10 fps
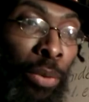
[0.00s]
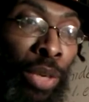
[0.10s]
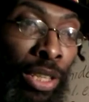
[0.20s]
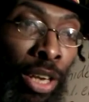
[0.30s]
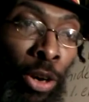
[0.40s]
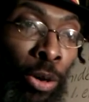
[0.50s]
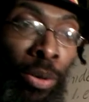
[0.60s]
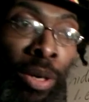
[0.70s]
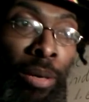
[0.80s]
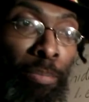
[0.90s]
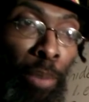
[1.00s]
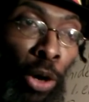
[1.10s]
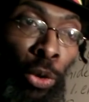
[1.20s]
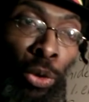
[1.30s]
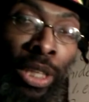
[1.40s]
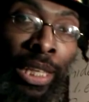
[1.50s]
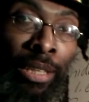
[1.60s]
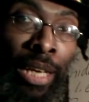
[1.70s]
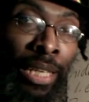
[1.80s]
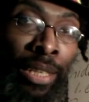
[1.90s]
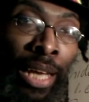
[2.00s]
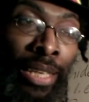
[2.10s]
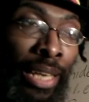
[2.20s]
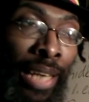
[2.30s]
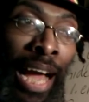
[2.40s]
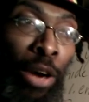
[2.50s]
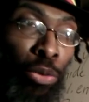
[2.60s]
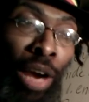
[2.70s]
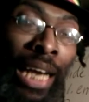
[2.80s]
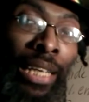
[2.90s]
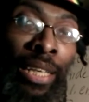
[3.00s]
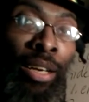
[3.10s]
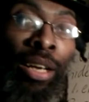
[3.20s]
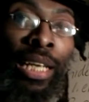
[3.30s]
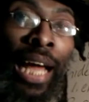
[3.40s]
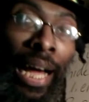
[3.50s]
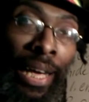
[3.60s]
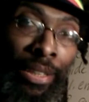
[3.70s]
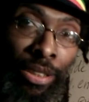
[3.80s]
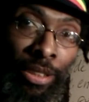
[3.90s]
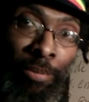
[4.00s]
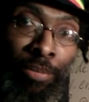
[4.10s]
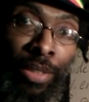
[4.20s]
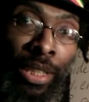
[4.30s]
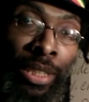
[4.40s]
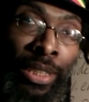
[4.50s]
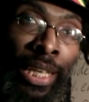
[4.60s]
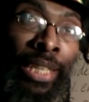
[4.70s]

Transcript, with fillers: that we know boldly and outrightly are lies. You understand?